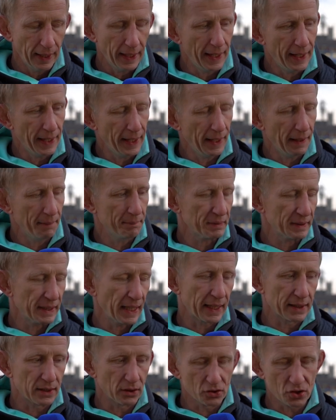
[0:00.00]

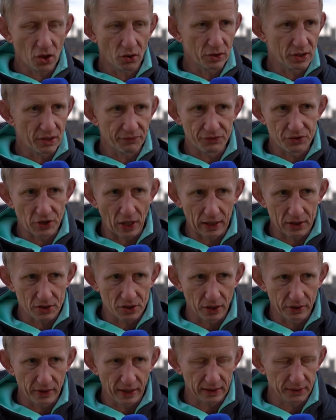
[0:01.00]
Yeah, no, totally different
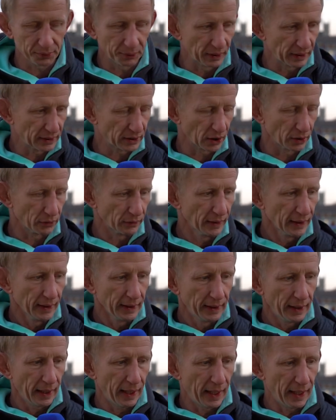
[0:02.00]
challenge now next week. So
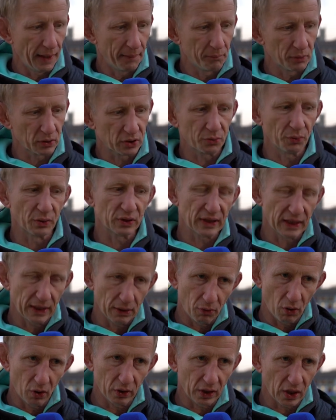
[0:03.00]
we'll see
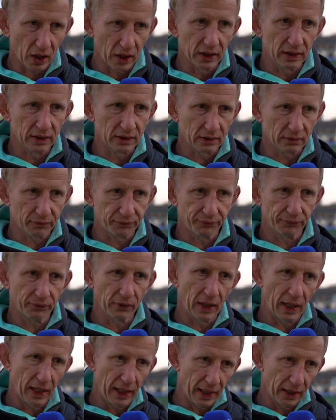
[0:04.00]
how all the guys
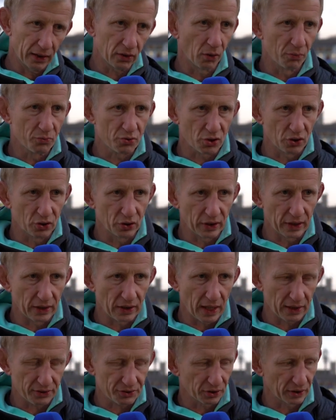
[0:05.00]
come through the
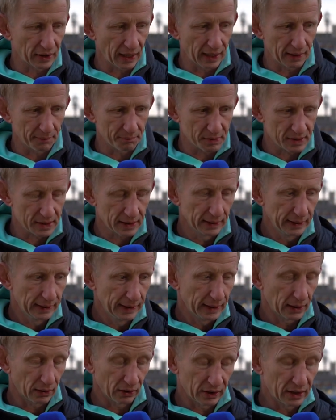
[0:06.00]
international games,
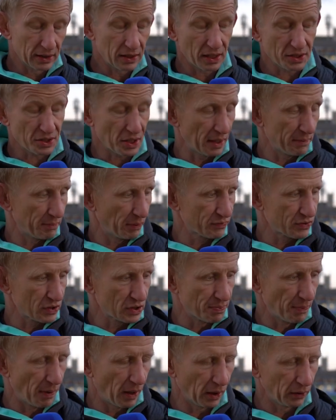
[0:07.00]
or the international game
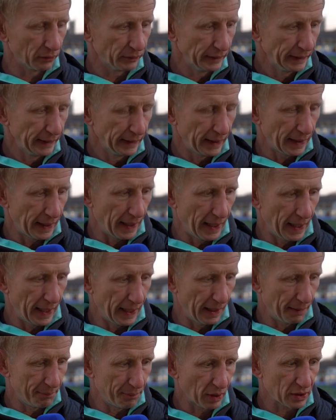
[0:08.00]
obviously tomorrow.
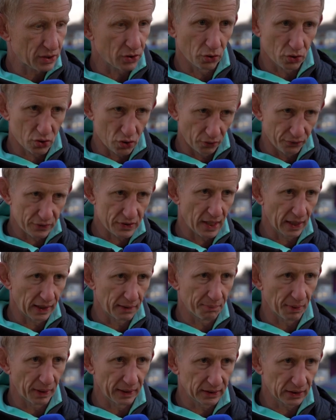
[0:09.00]
Lots of good stuff is
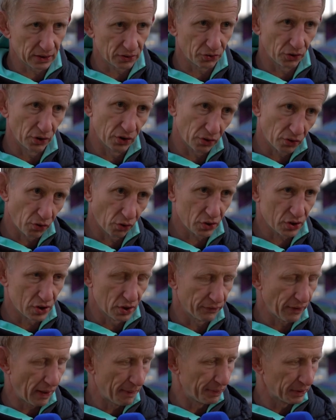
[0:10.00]
taking place during the course
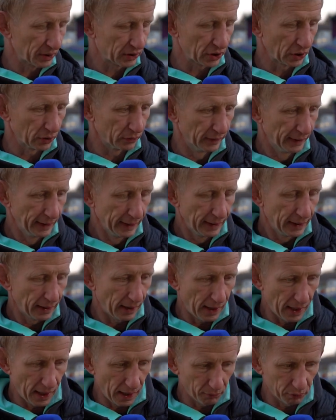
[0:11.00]
of November. So
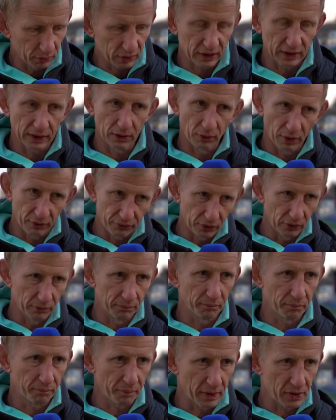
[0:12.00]
we'll see how
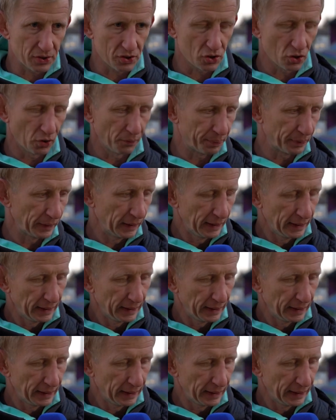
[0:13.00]
everyone pitches up.